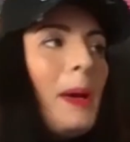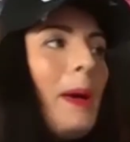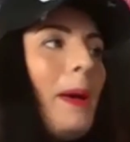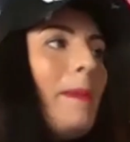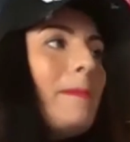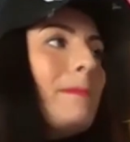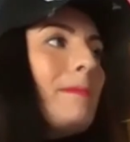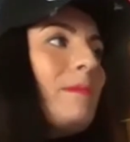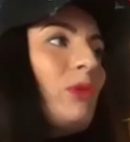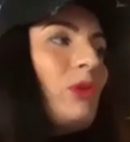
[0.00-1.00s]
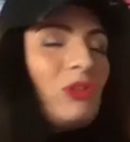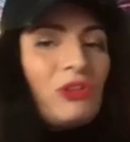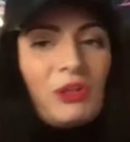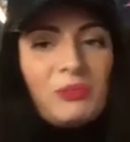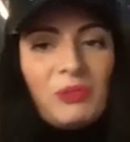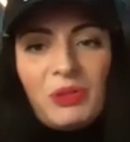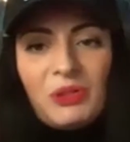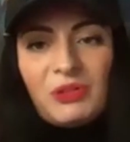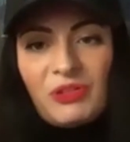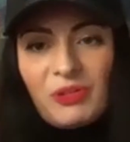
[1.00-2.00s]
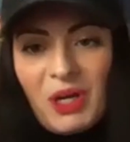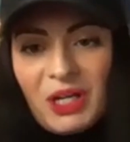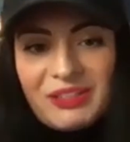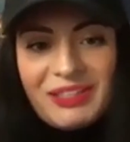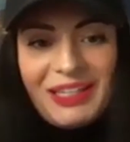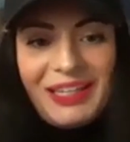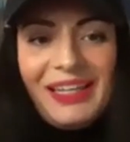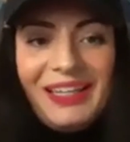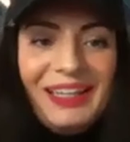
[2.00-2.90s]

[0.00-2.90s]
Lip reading: especially because I'm the one who does marketing.